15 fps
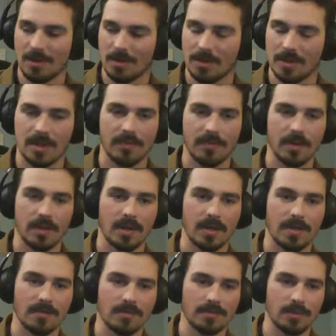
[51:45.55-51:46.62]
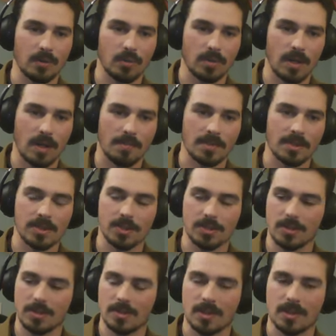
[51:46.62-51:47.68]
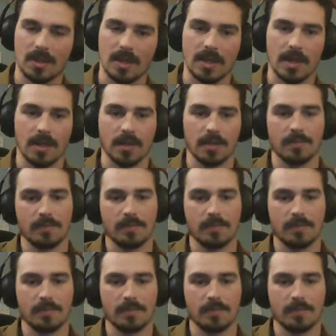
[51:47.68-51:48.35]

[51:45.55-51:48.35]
all the different kind of cool compositions and lighting.